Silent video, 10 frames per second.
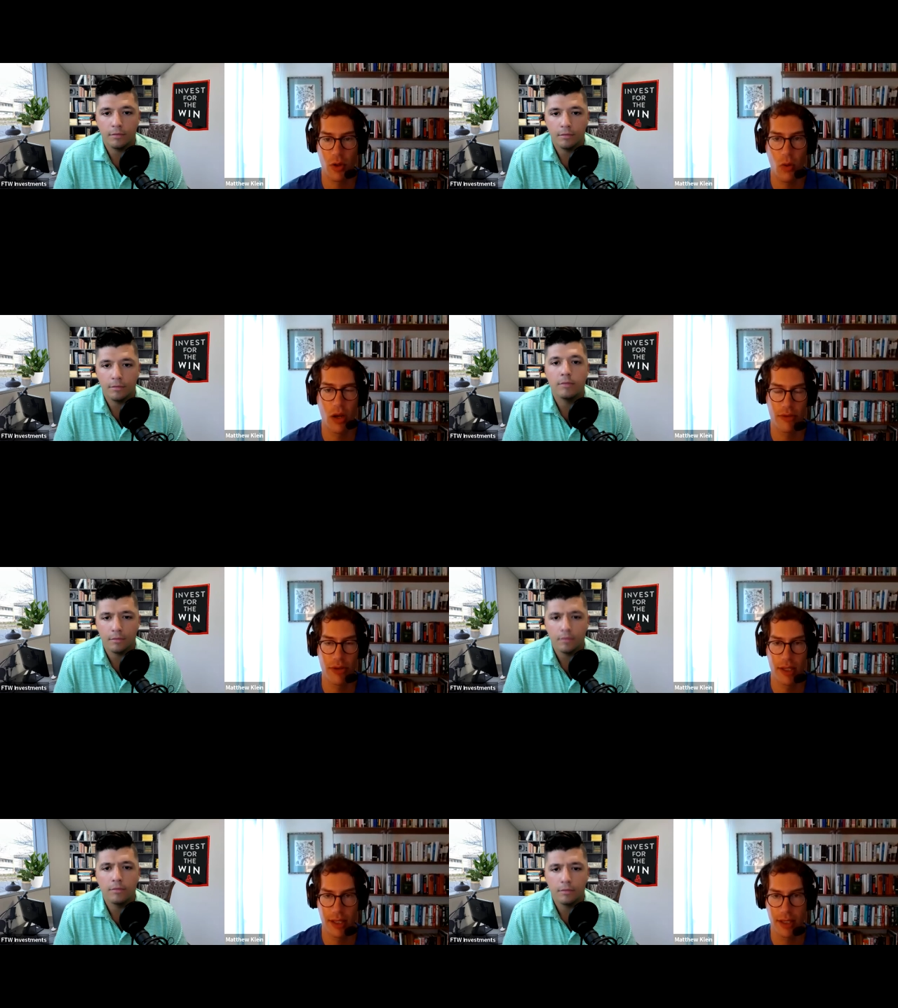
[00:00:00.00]
Speaker 1: to
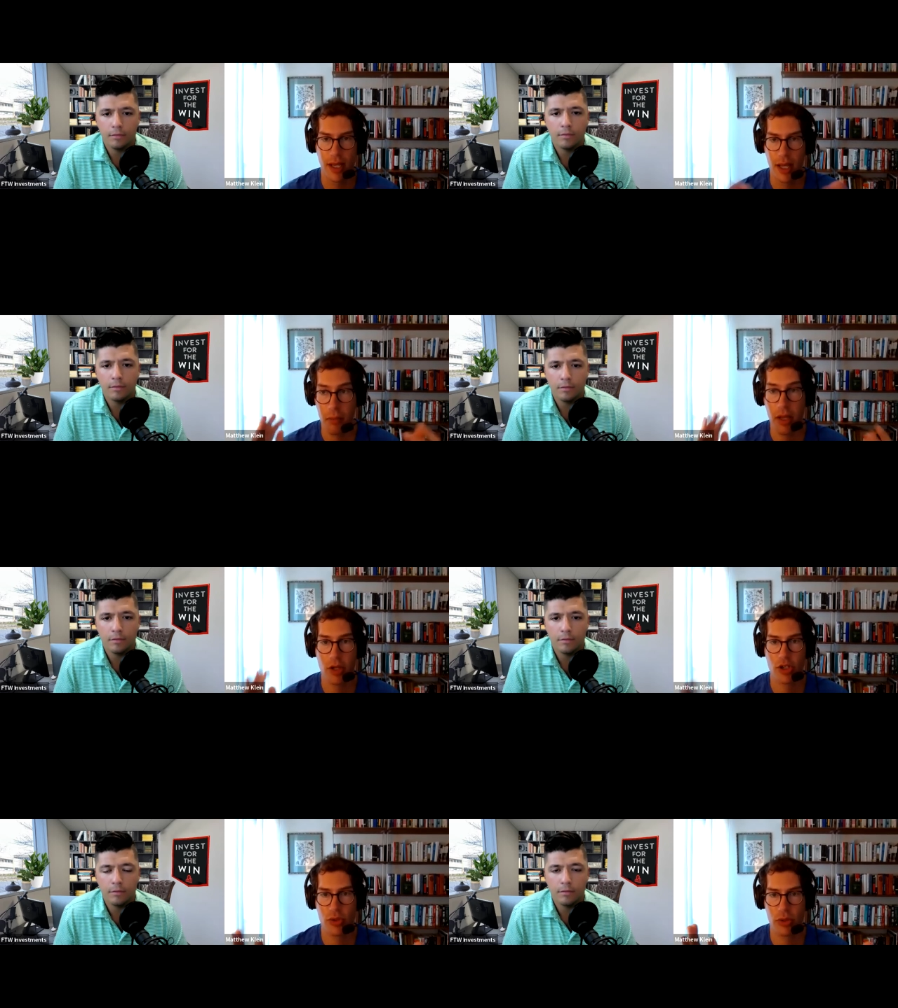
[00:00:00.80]
quantify, like making
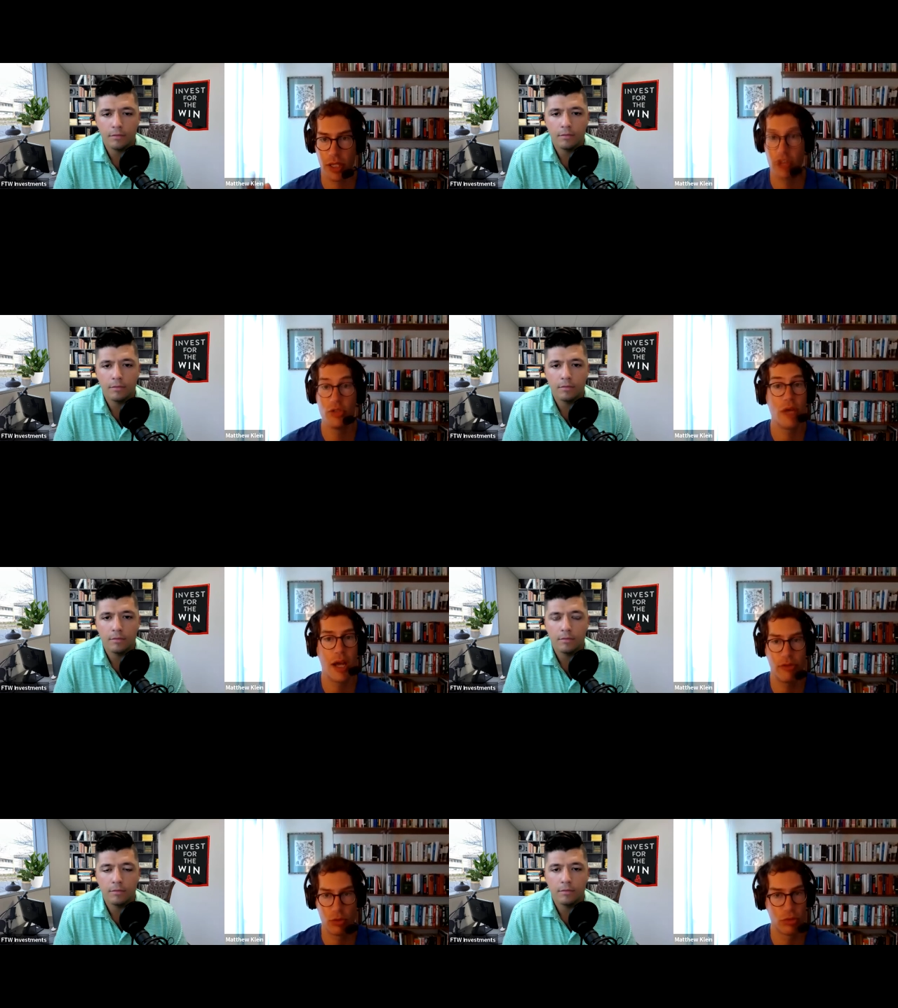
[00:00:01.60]
sure, like, do you
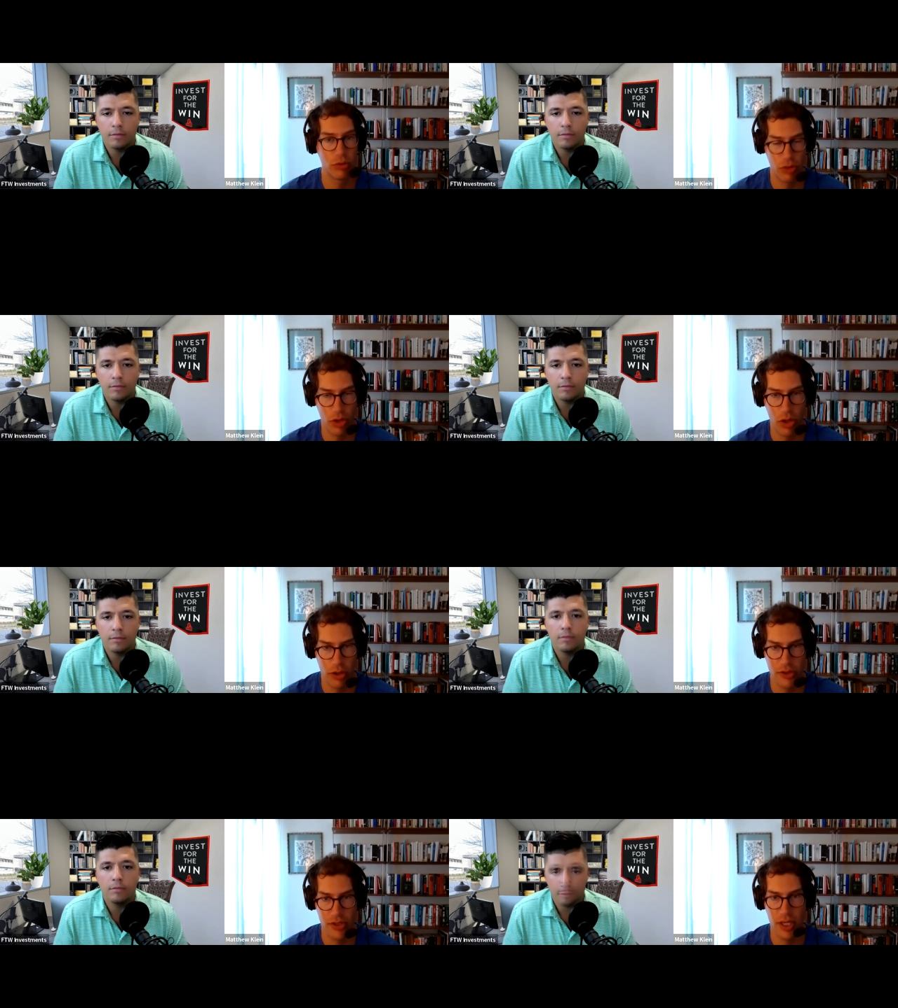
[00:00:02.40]
have the rule of law in
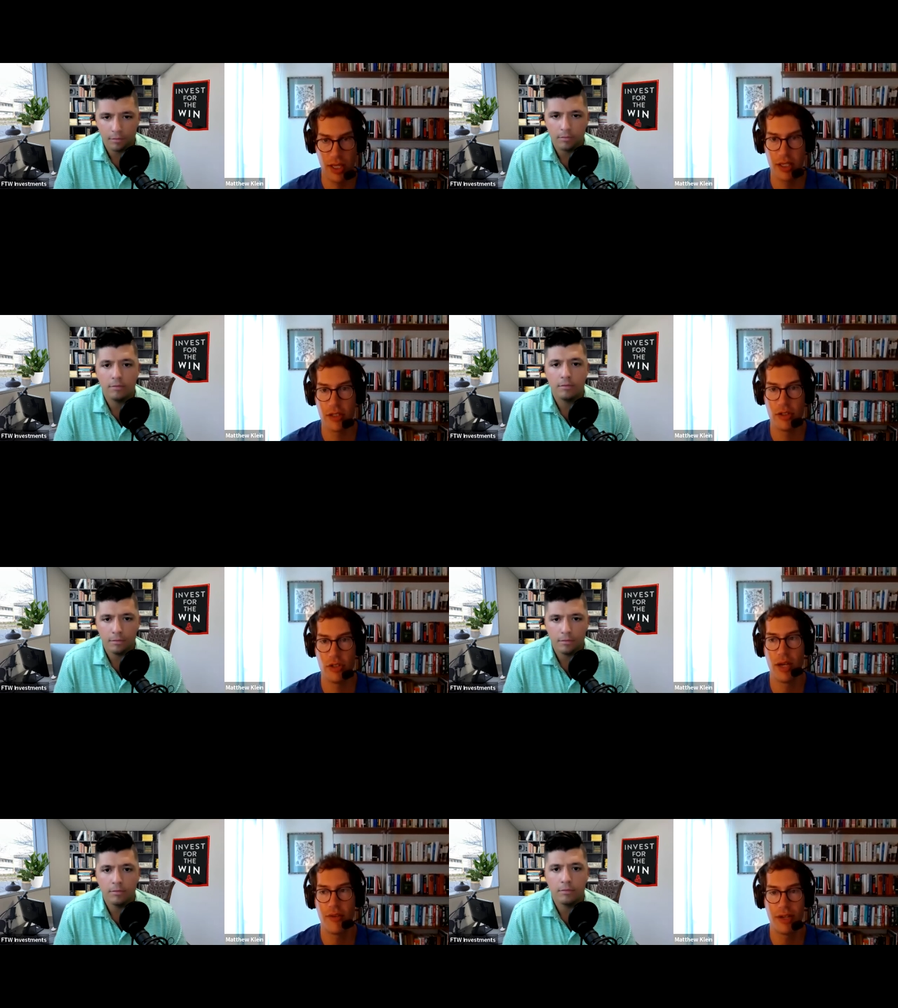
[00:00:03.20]
your society? Do
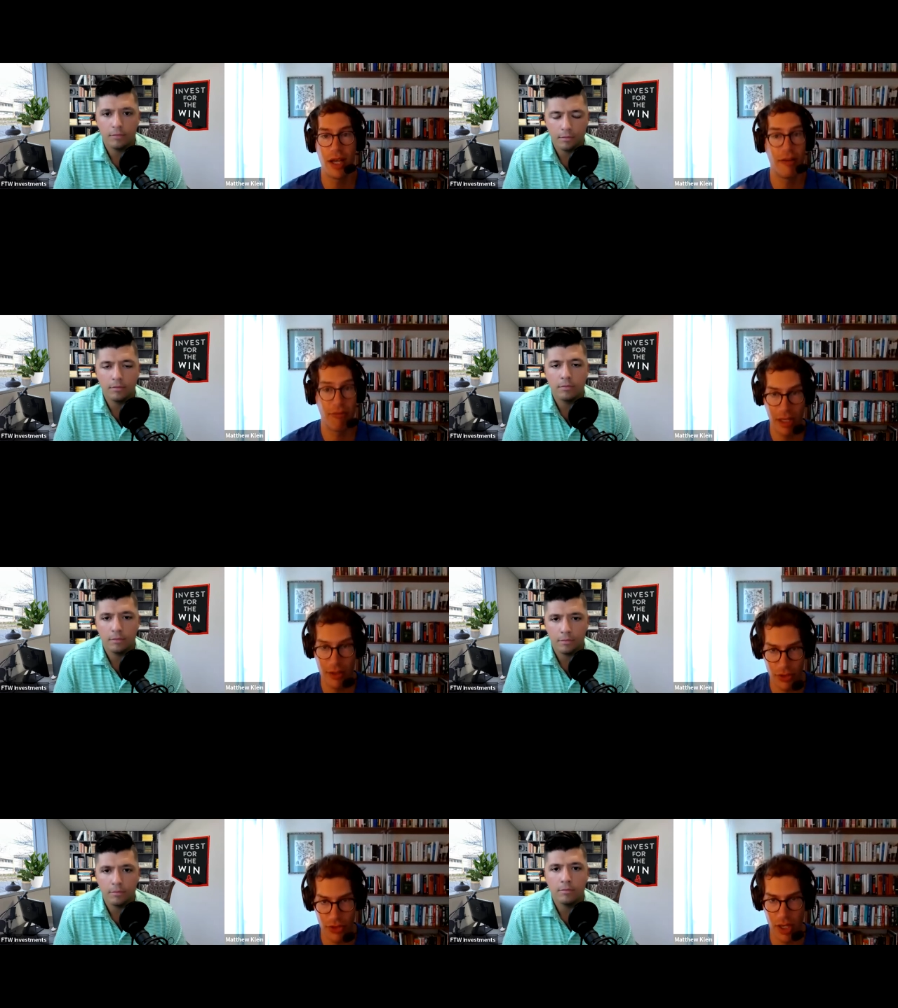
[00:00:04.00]
you have a nonviolent
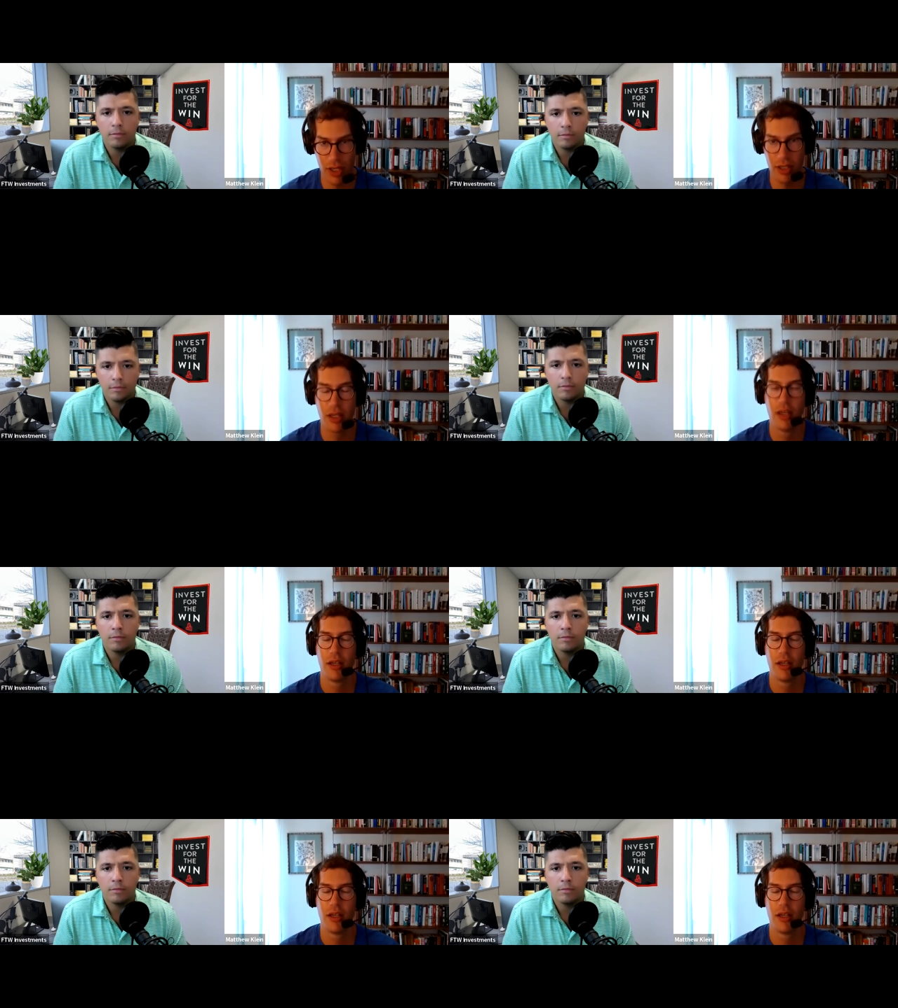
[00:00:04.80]
society?